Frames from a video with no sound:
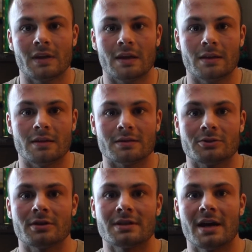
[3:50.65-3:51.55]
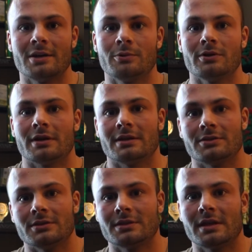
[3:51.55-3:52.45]
in the strict dieting world, I guess
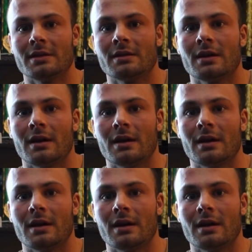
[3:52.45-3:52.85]
you could say.